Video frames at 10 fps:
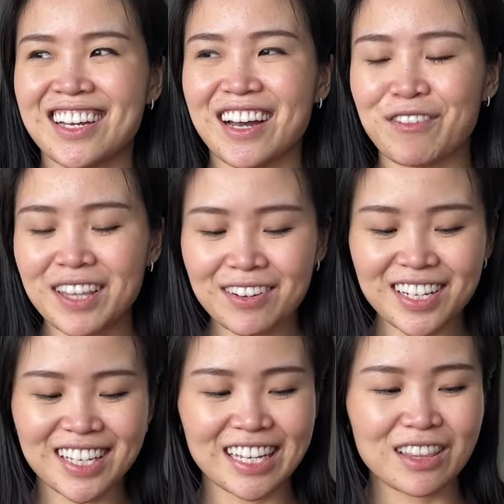find
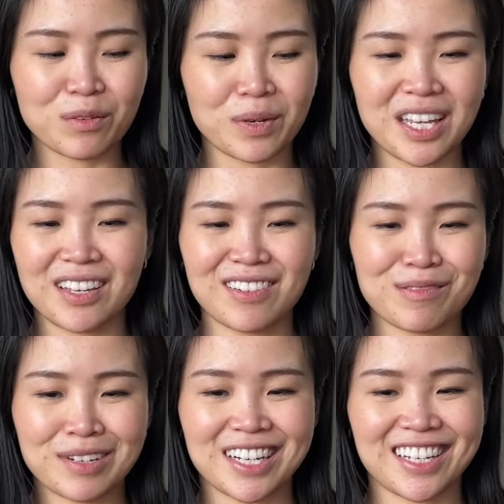they get in the way
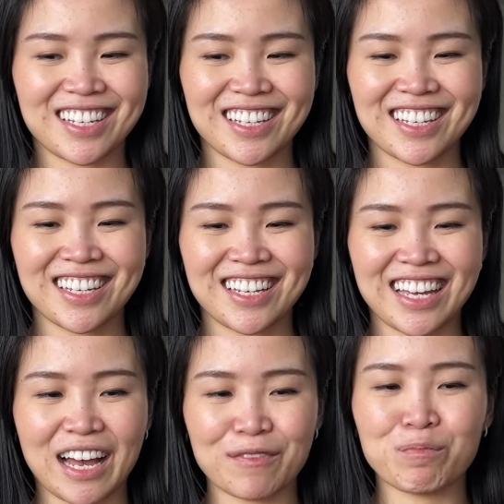when I
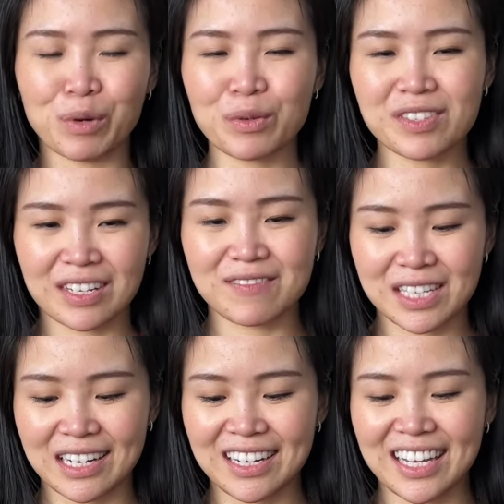have both sleeves
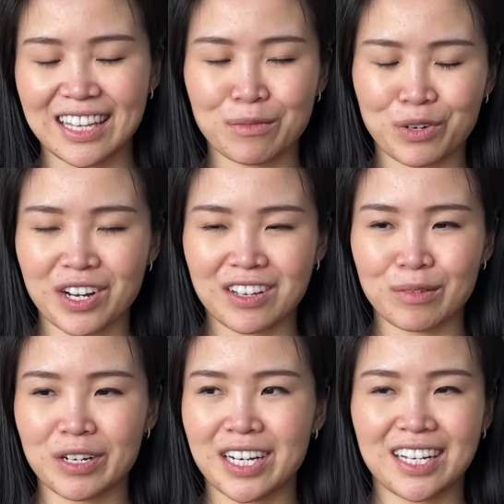done and then I'm working on the
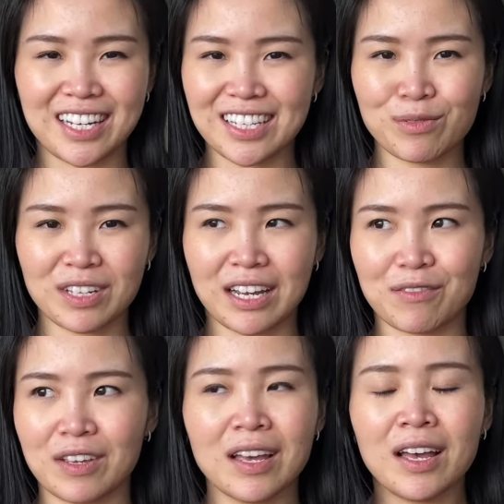body and it gets really
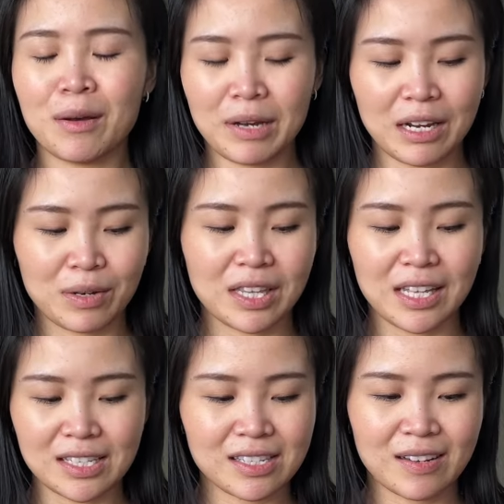heavy. But anyway,
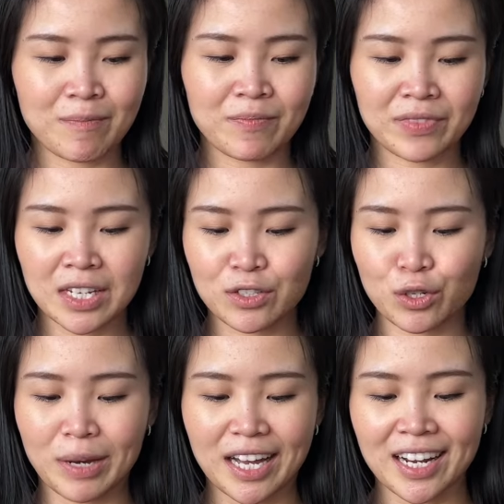that's too
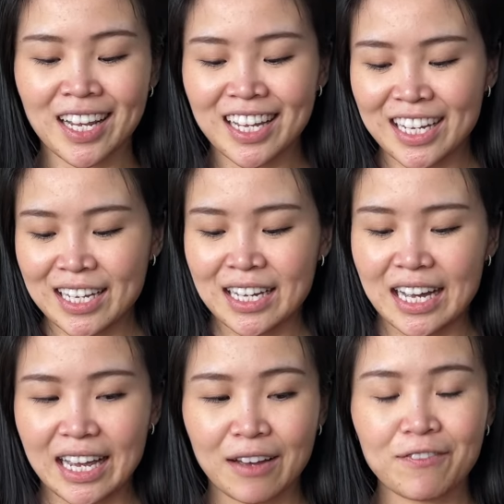bad. I
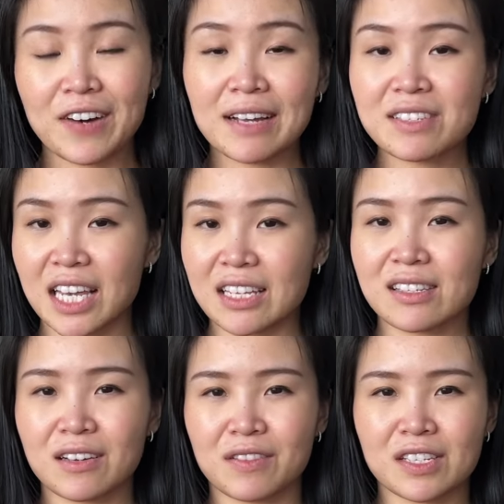have 5 skeins
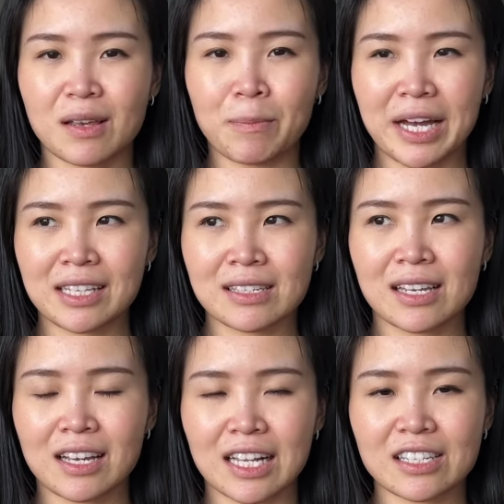of this Patons
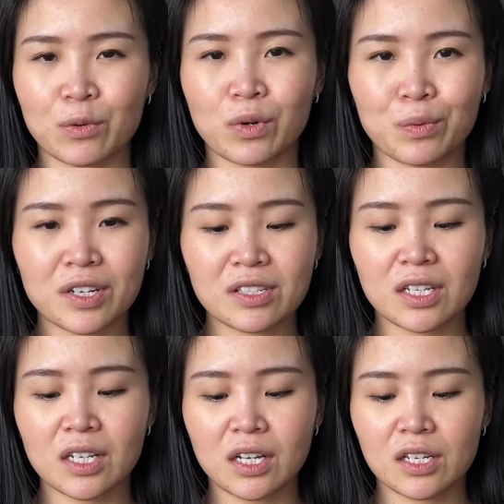classic wool
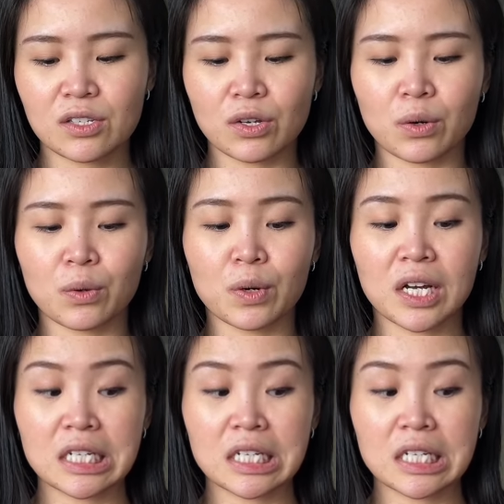worsted, so